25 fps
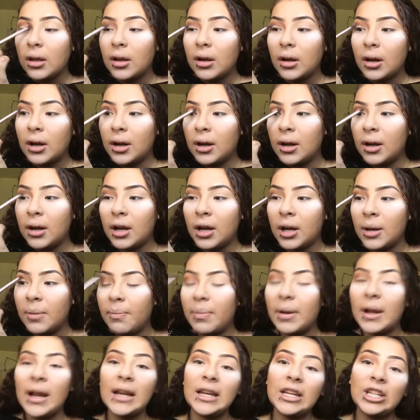
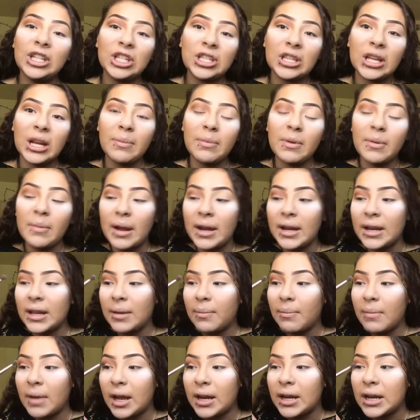at least she's gonna be
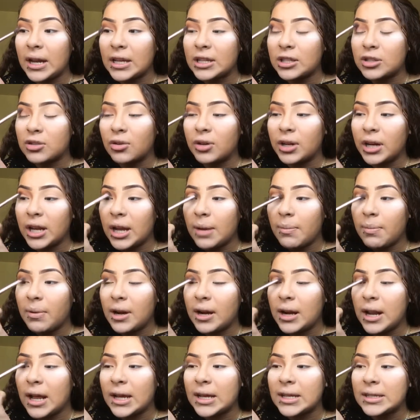my next door neighbor,
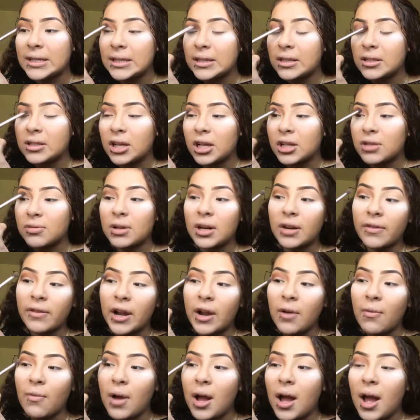and I can see the dogs whenever
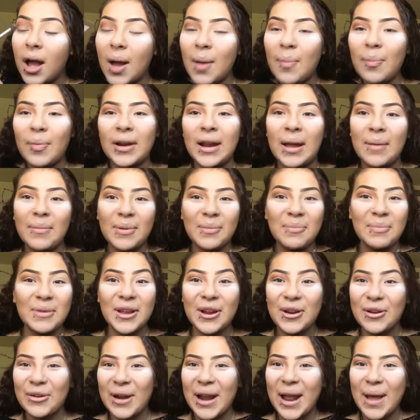I want. But I'm gonna
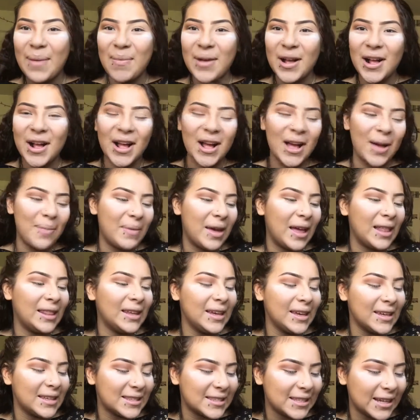be a grandma. I'm
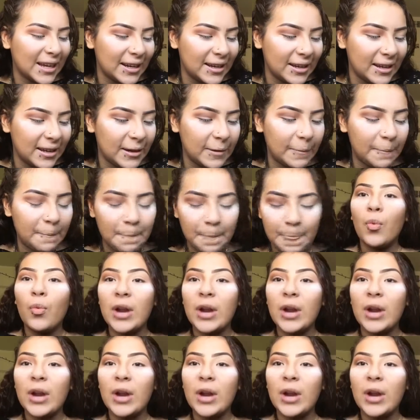hella excited.